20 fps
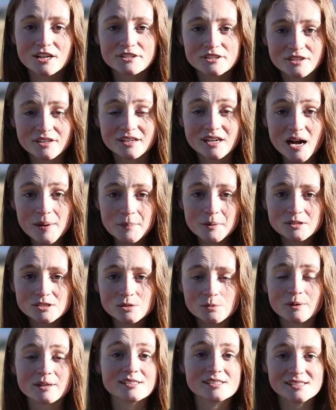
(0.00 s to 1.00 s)
so that couples
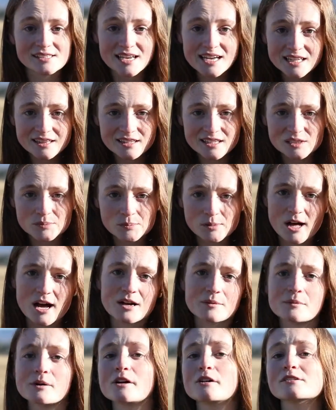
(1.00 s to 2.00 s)
who are seeing these
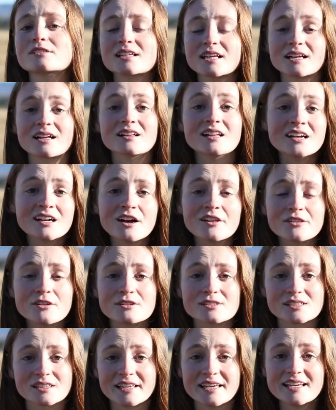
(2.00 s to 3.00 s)
blog posts can click on
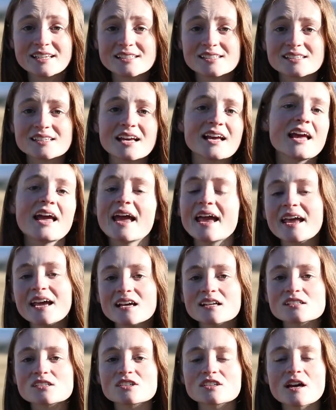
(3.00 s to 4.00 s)
those links,
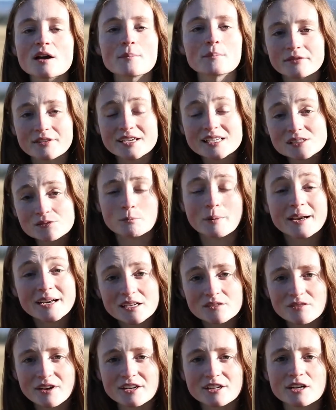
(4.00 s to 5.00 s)
and so that these
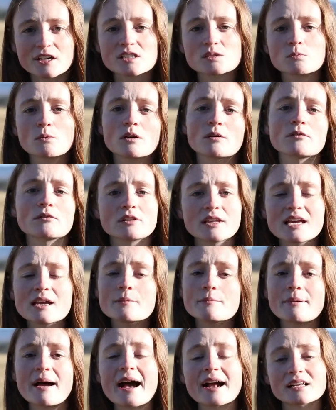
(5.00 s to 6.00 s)
wedding vendors will link
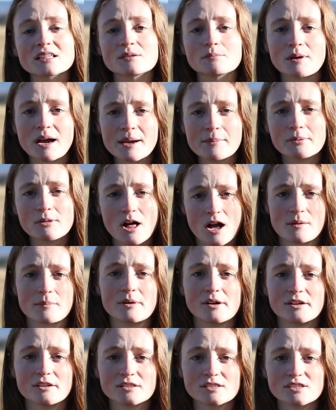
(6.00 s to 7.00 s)
back to my blog
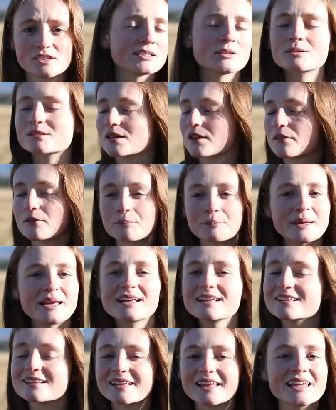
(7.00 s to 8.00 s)
post. So it's a big
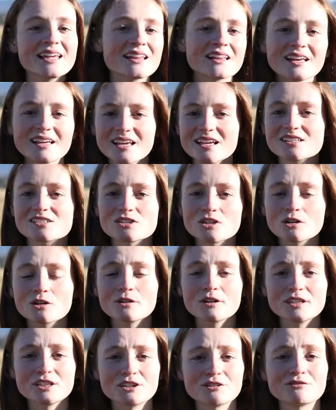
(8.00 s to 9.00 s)
link clicking circle,
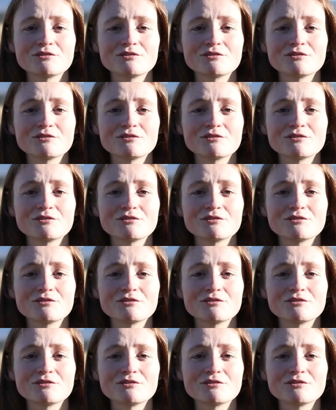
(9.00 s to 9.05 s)
and you